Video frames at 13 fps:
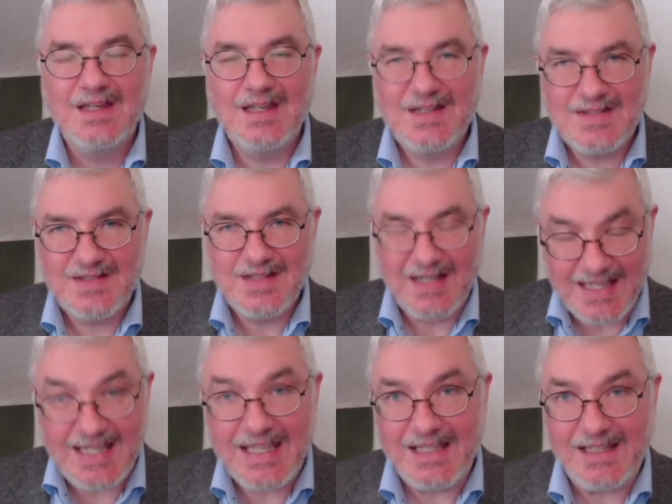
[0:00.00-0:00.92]
It is a
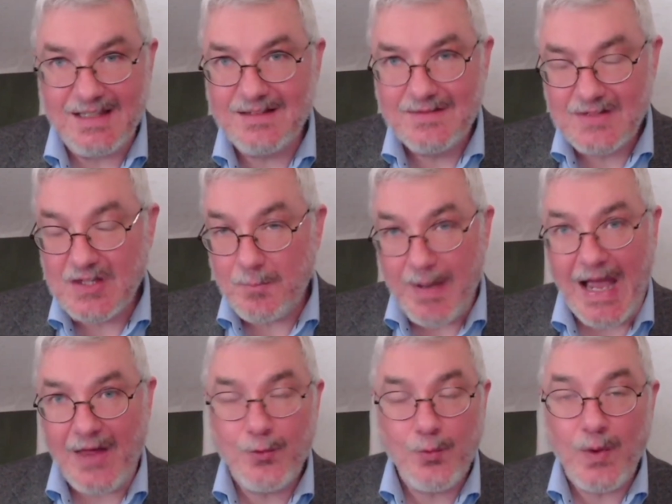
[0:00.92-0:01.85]
key to the
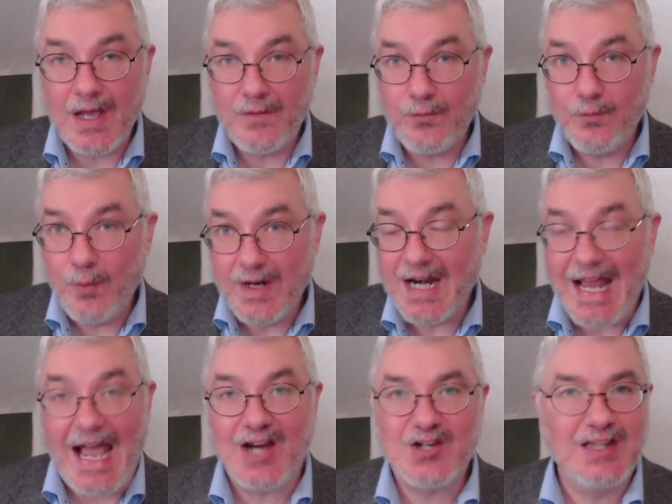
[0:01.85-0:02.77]
pathway of what it
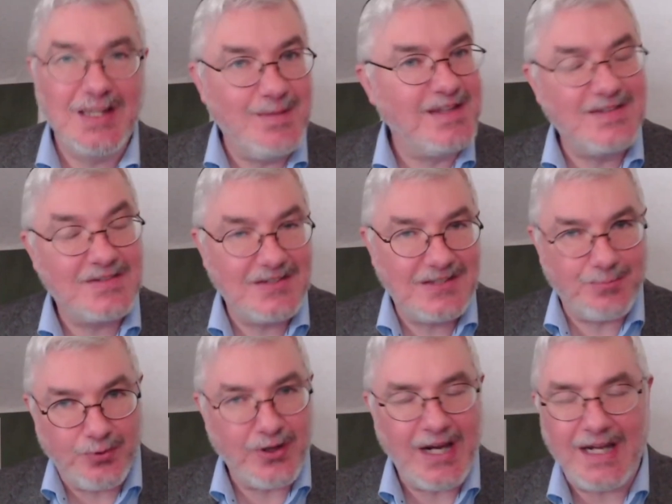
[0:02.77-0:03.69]
actually means to
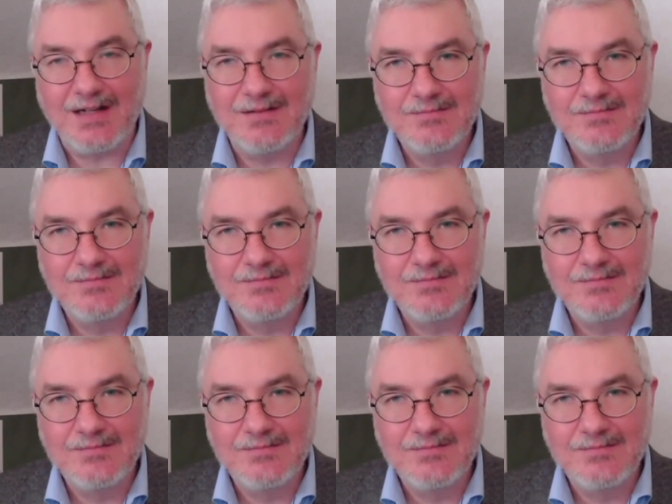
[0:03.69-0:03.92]
pray,